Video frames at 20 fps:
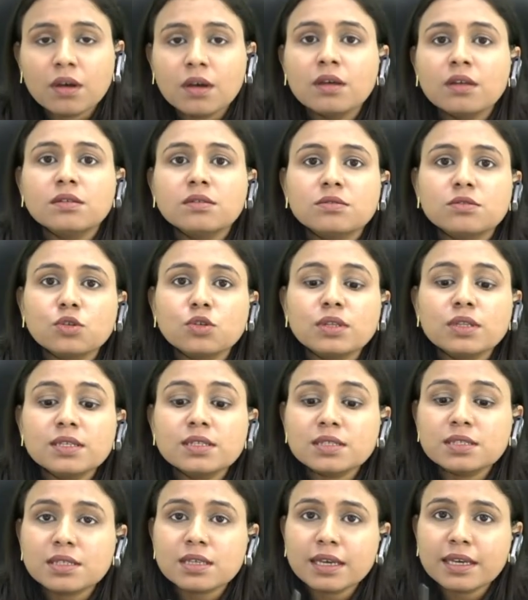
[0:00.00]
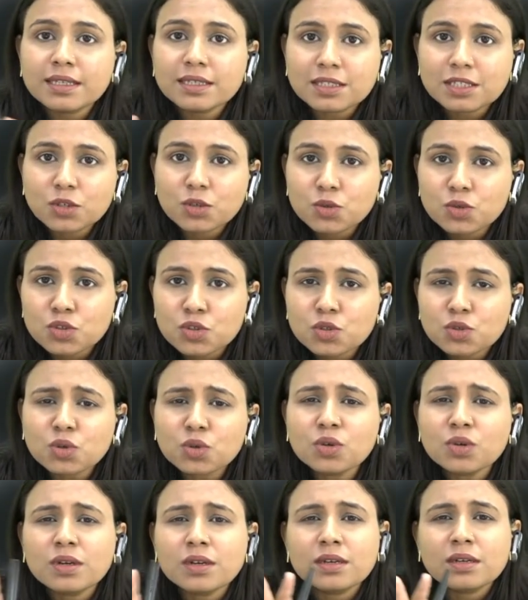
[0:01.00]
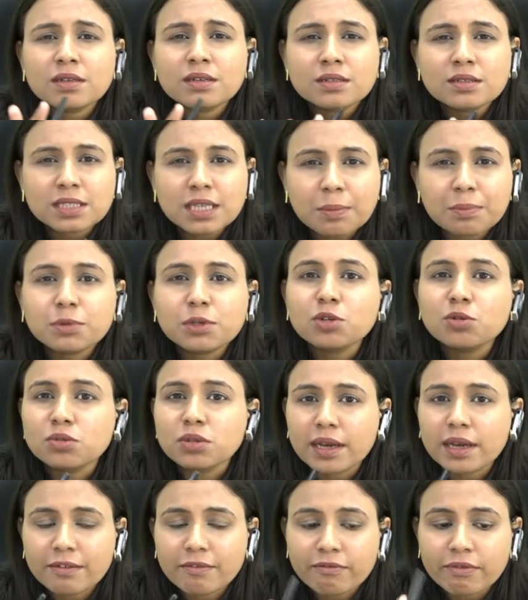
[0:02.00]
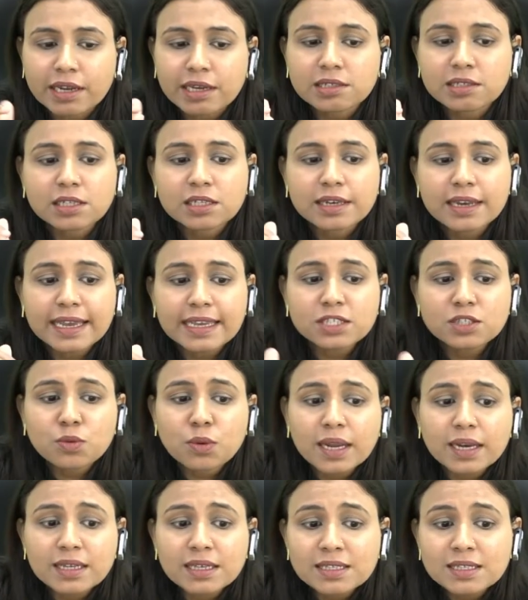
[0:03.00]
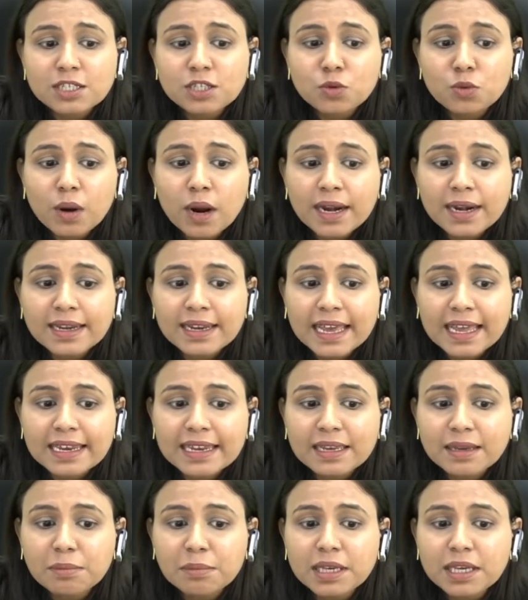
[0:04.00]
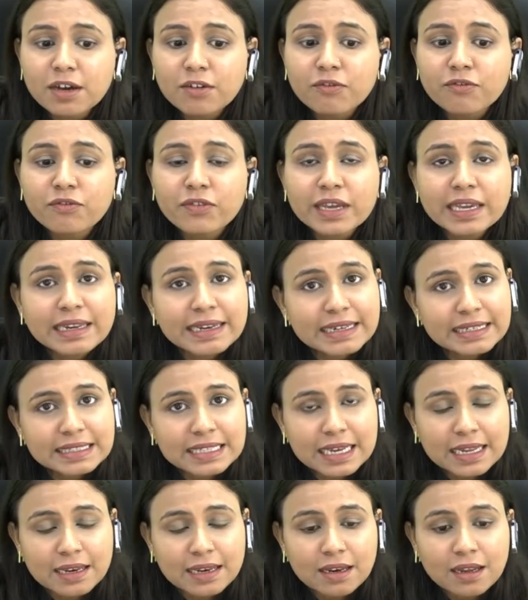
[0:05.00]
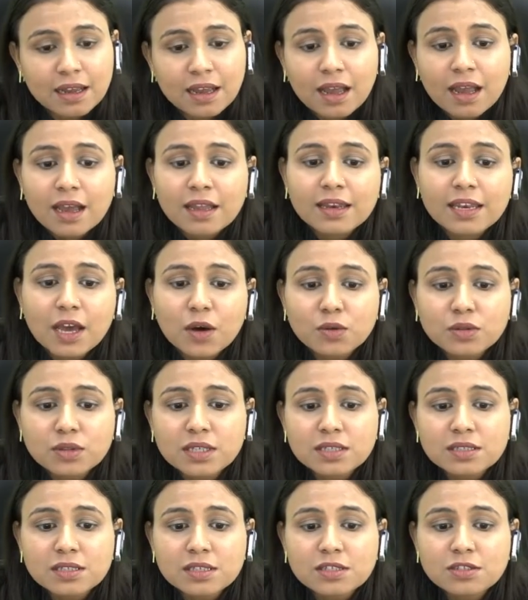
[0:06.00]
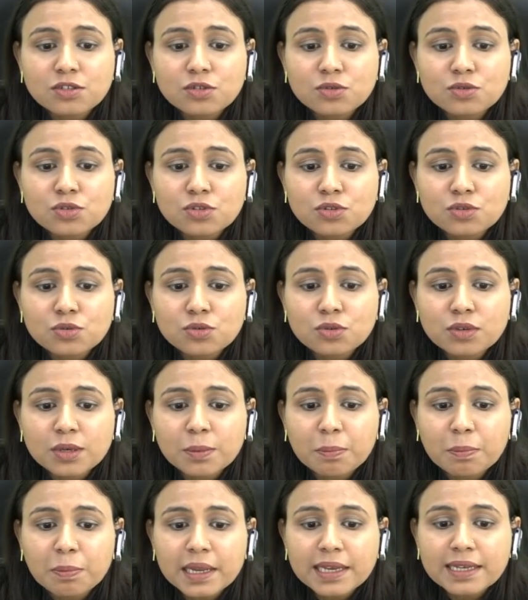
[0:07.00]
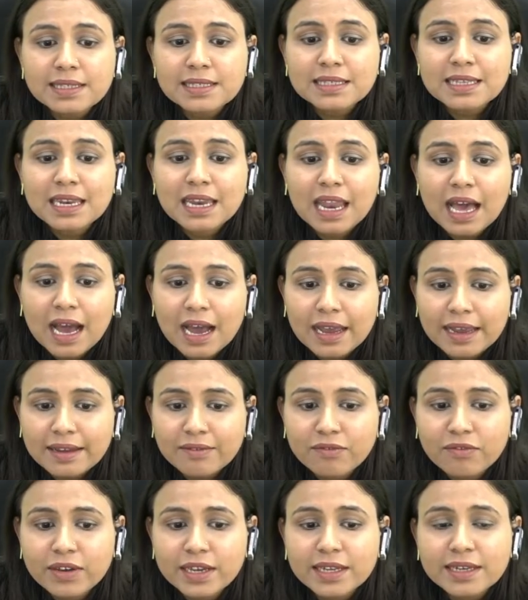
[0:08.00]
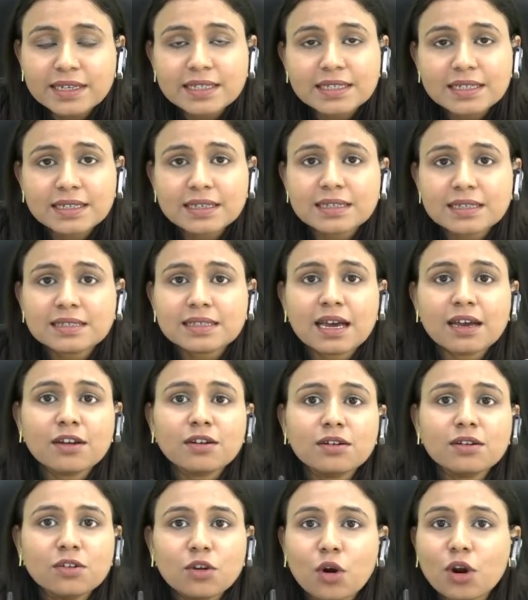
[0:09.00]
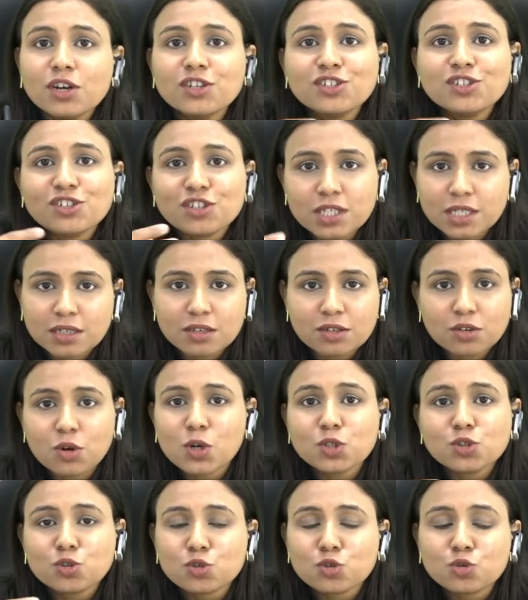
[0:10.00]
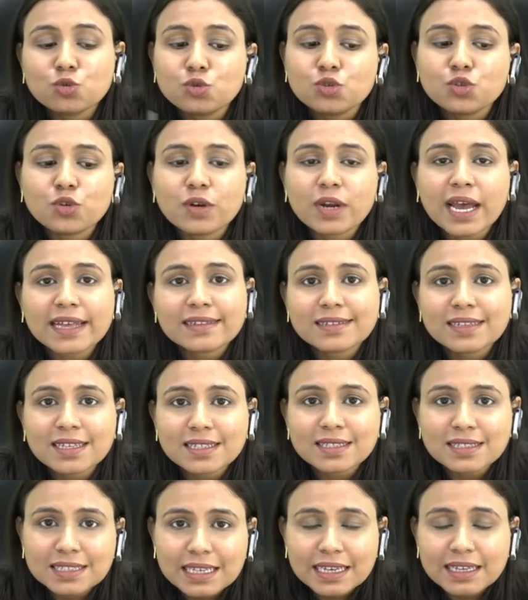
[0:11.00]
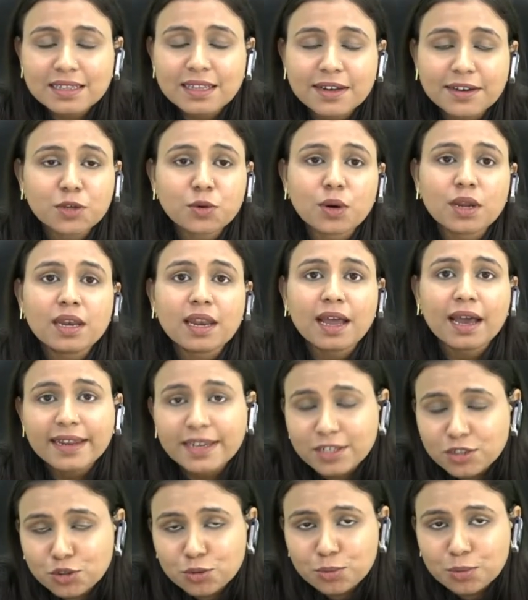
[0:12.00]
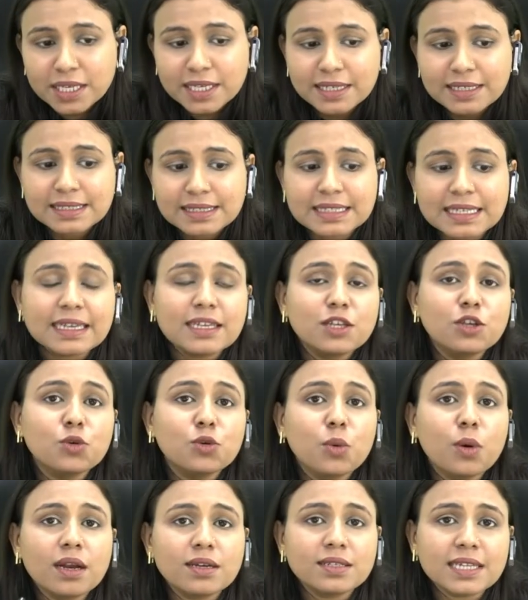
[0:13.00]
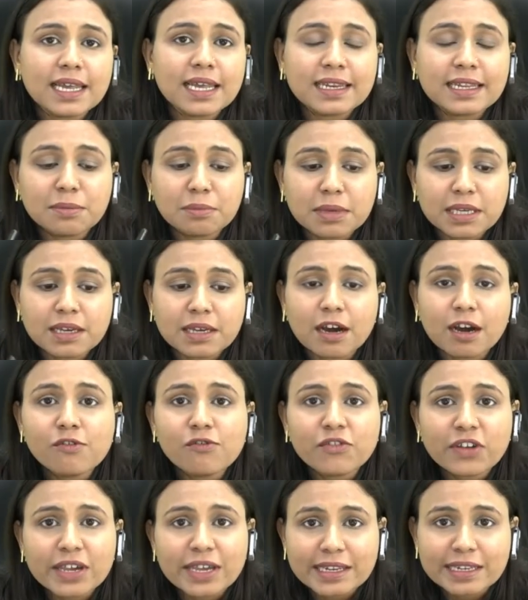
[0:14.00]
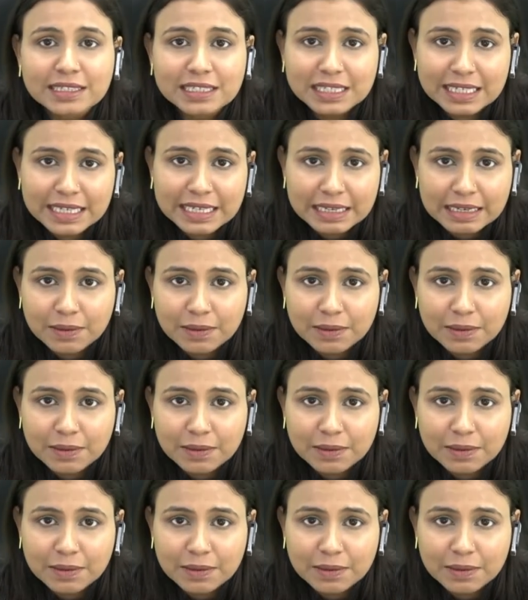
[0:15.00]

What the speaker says: So this is used to subdue the effect. Next one is you are telling me a fairy tale. Now this is used to replace lie. Fairy tales are not real, not true. So rather than saying that you are lying to me, he's saying you are telling me a fairy tale.